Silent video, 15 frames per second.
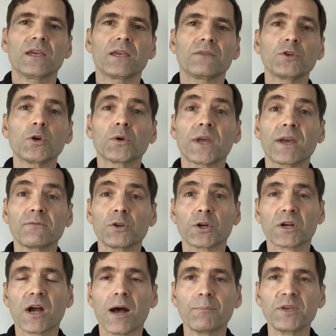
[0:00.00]
If you don't have
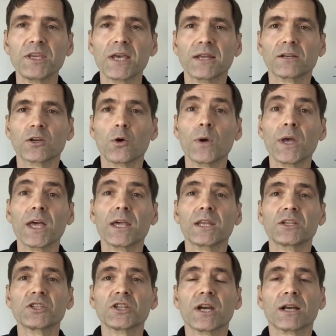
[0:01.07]
your copy yet, go ahead
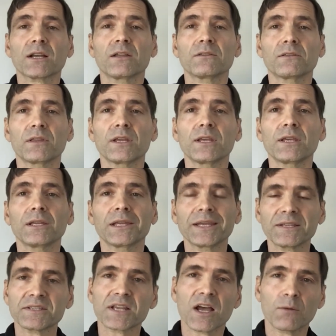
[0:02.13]
and check the
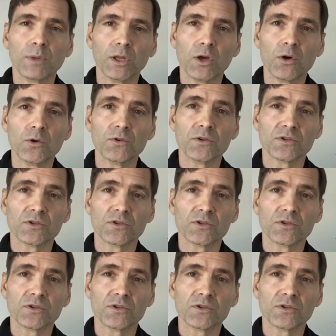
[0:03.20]
links down below.